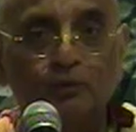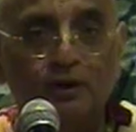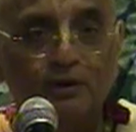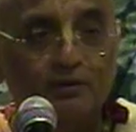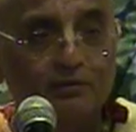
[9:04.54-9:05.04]
that
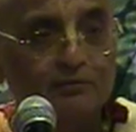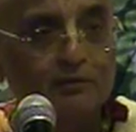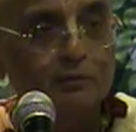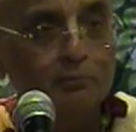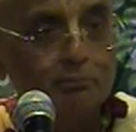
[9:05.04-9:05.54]

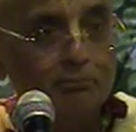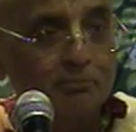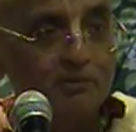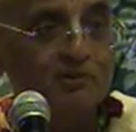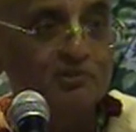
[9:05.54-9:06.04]
what
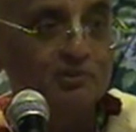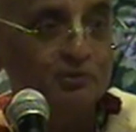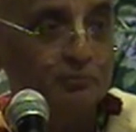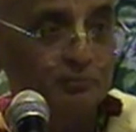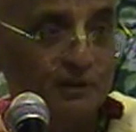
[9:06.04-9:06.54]
do I
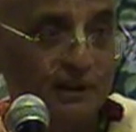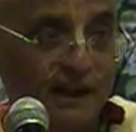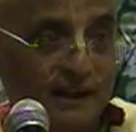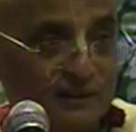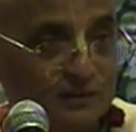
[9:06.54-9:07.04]

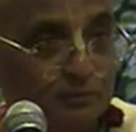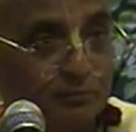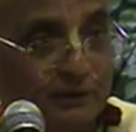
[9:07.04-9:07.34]
actually want?